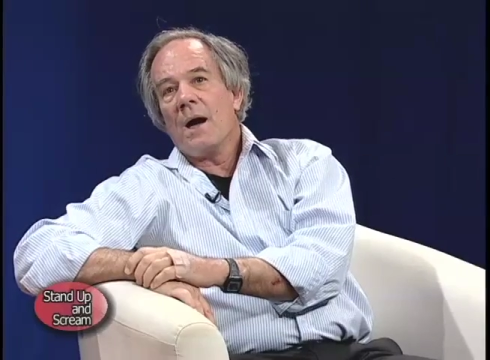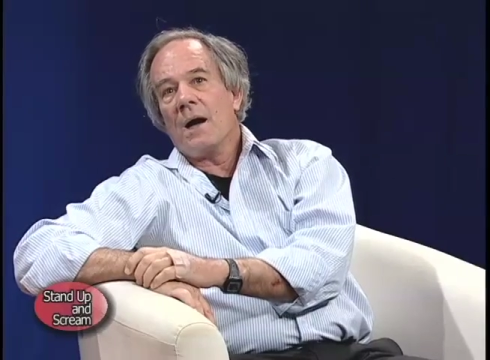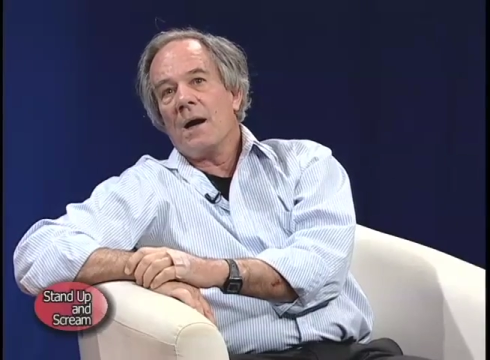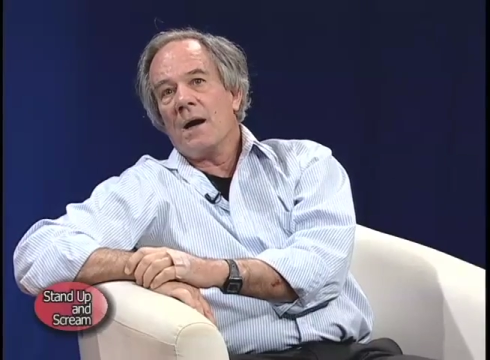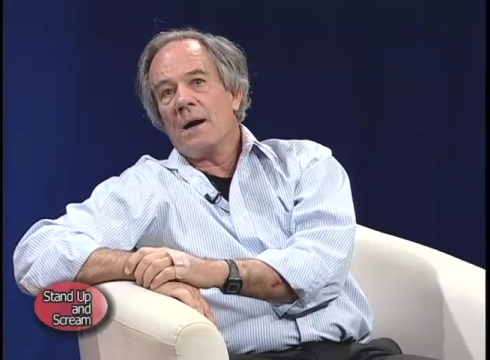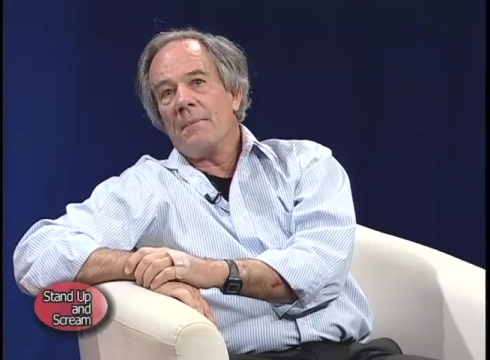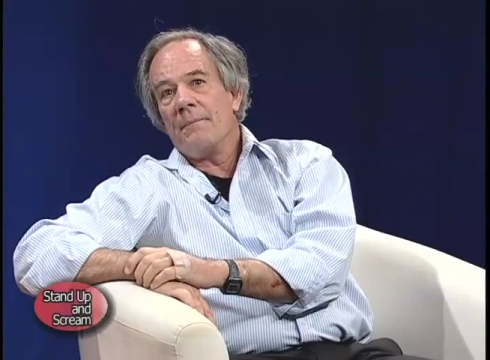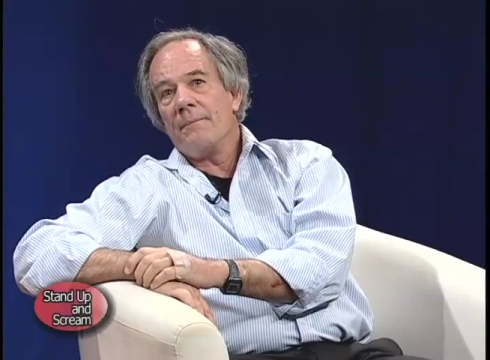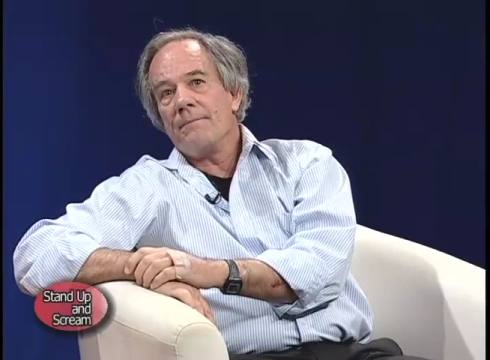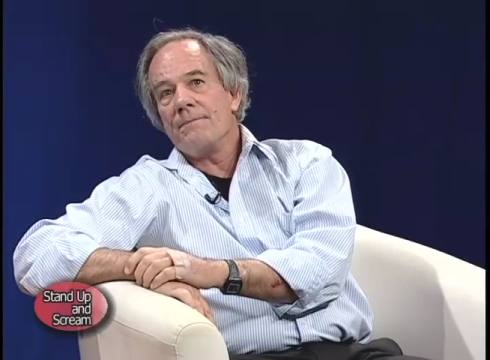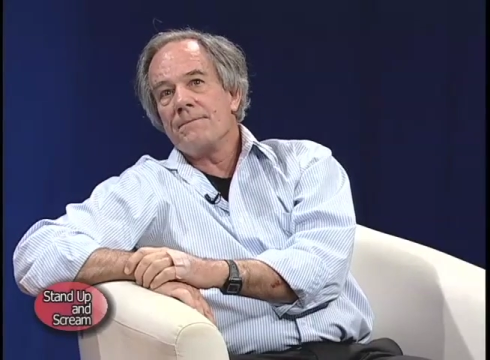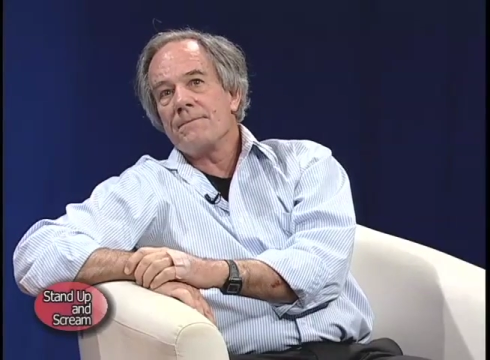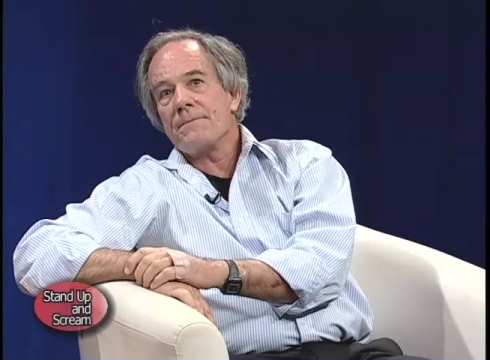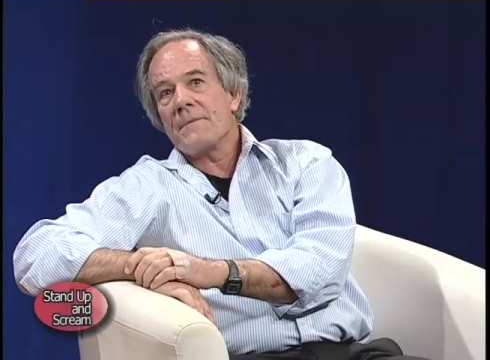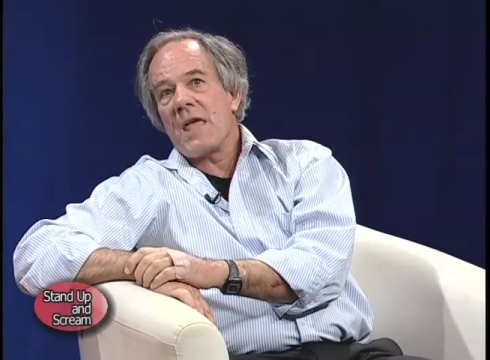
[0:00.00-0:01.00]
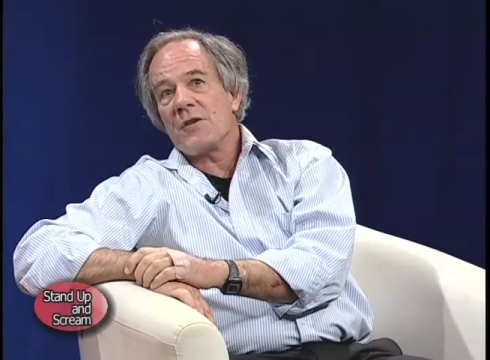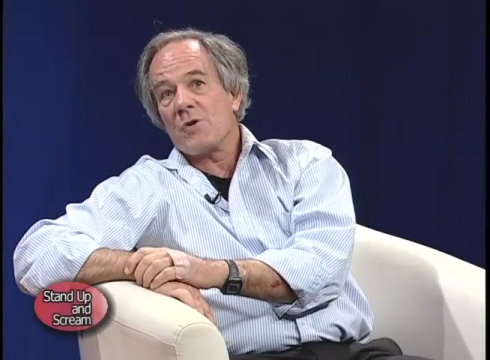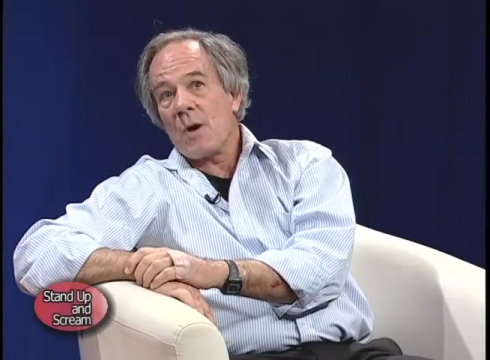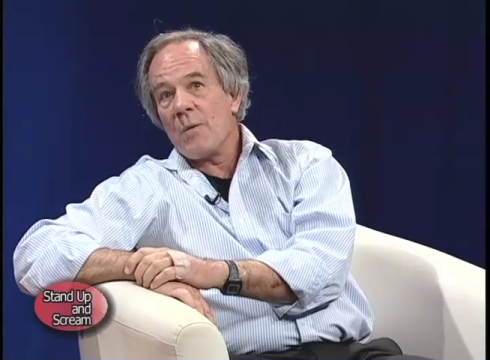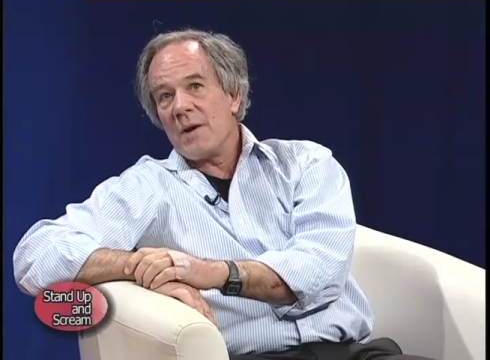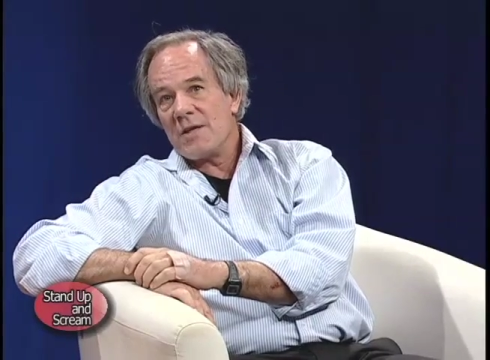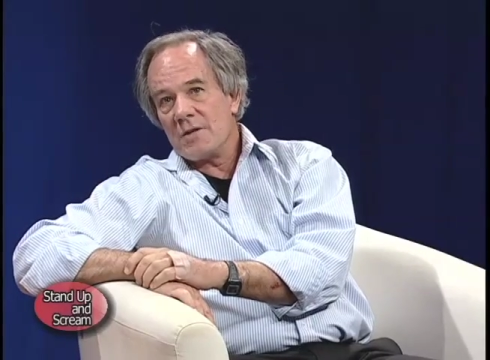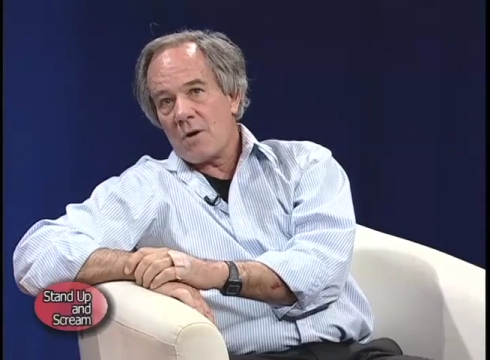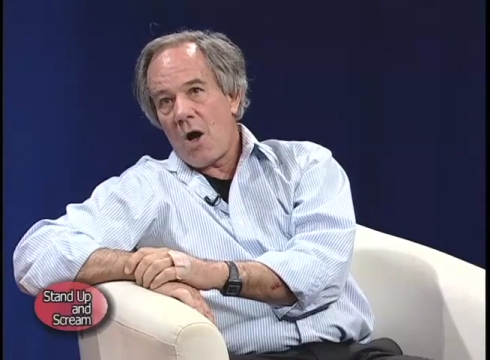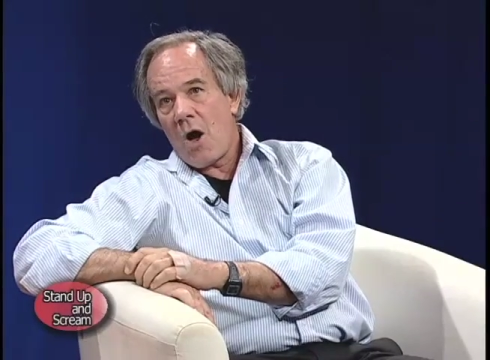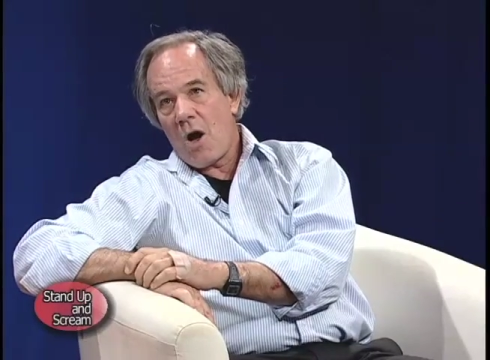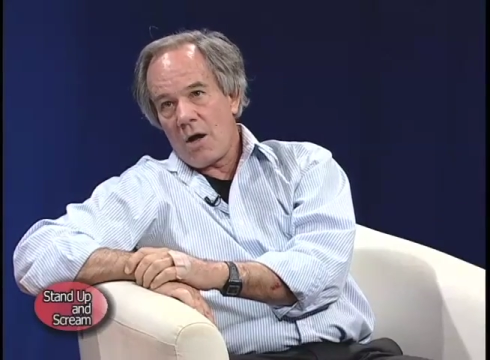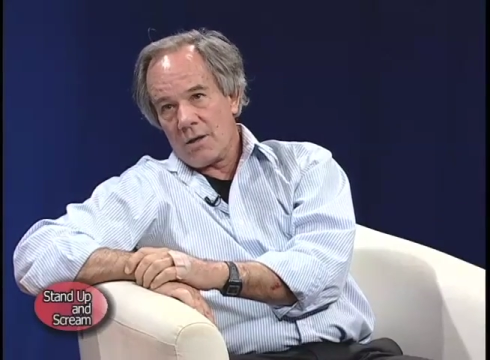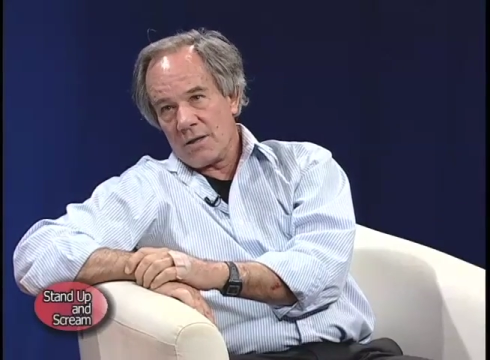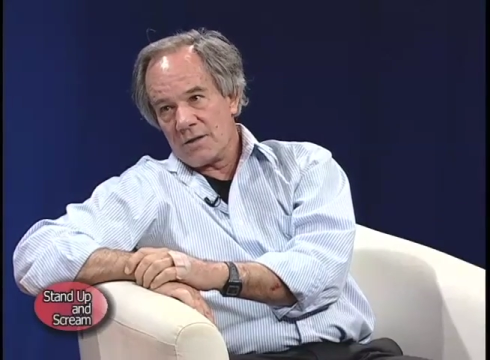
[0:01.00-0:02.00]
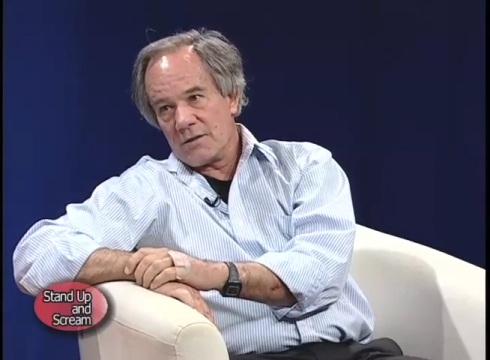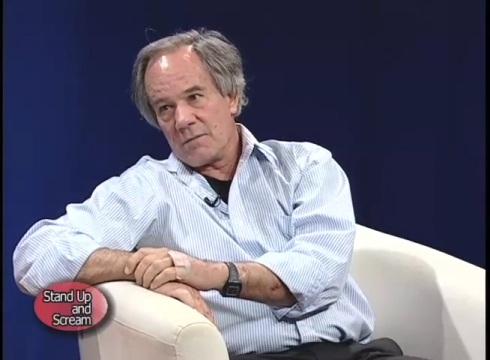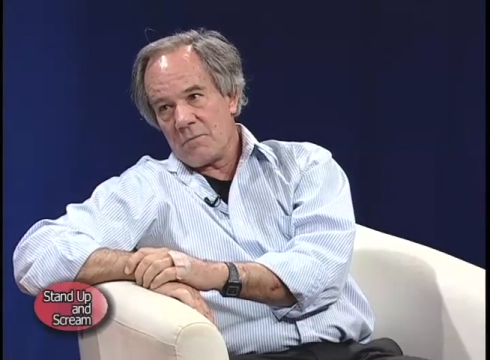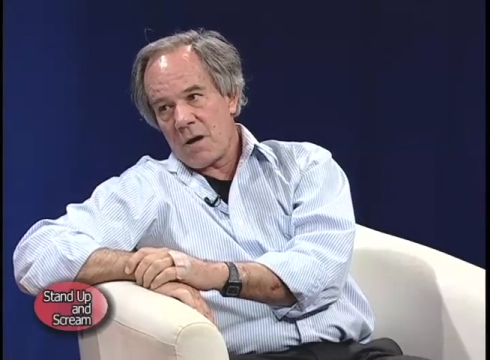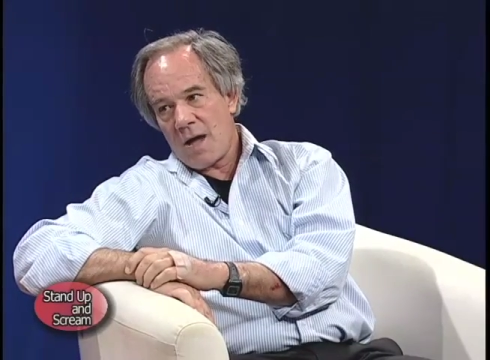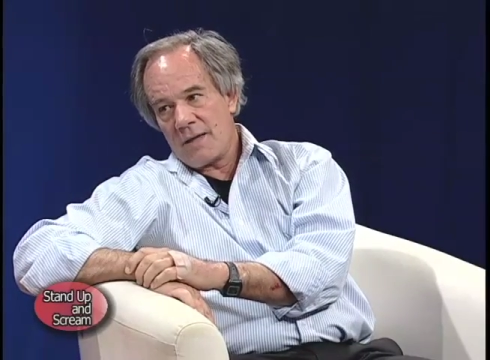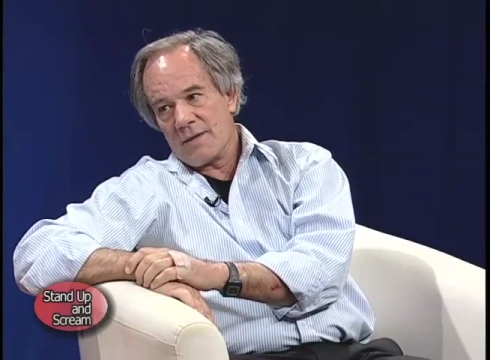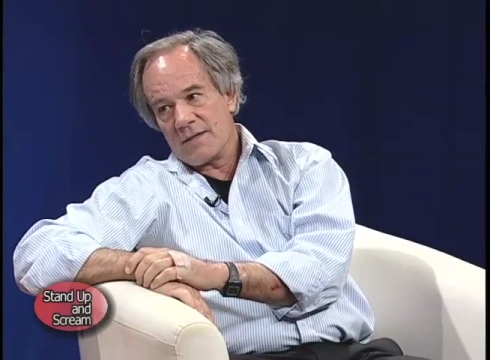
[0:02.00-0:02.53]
So I went to Holland to buy